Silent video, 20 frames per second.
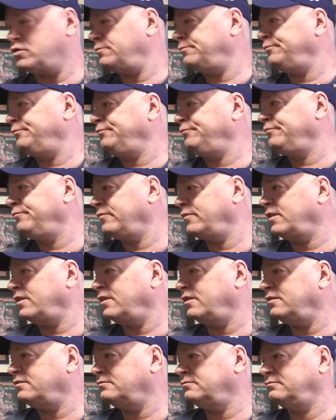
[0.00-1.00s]

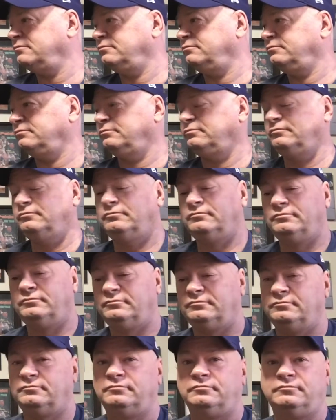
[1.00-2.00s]

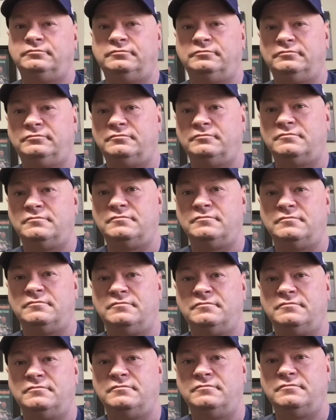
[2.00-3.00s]

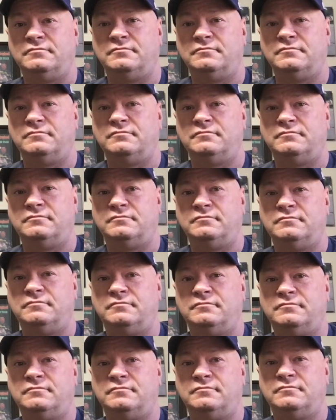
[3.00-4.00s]

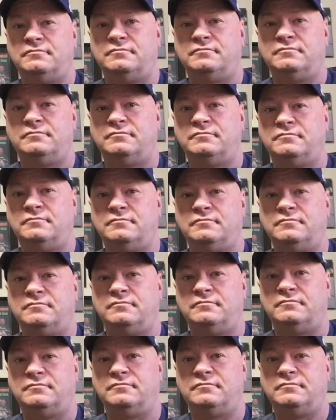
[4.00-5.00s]

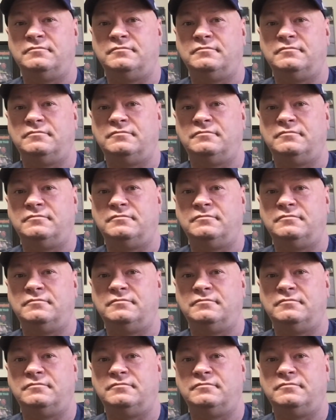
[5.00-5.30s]
No words are spoken by the person on screen.